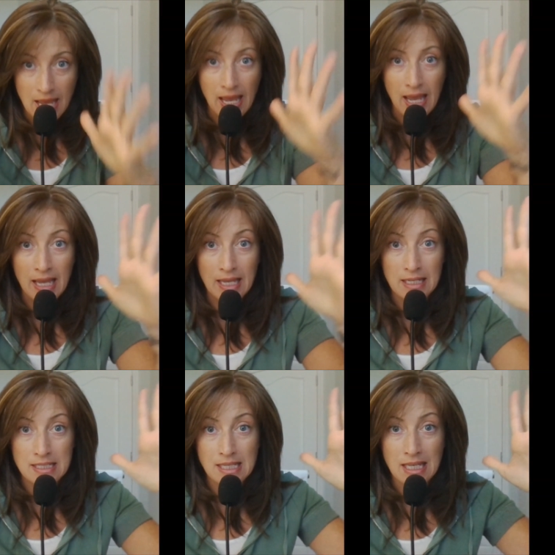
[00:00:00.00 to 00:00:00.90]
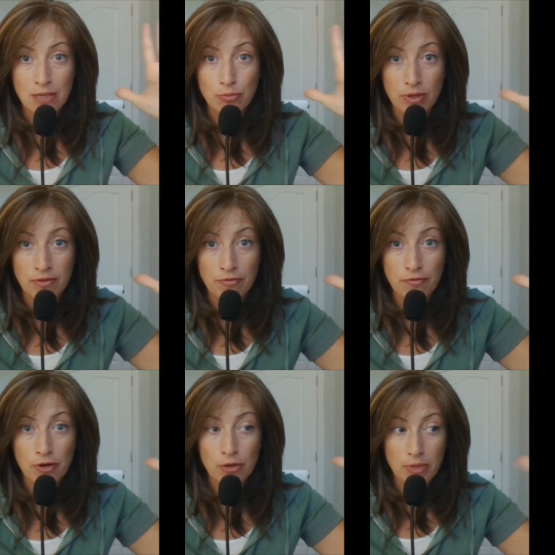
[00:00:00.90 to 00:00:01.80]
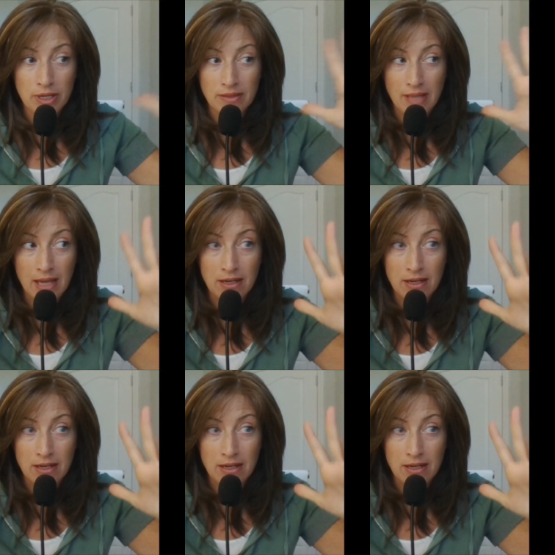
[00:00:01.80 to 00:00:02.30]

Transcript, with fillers: and that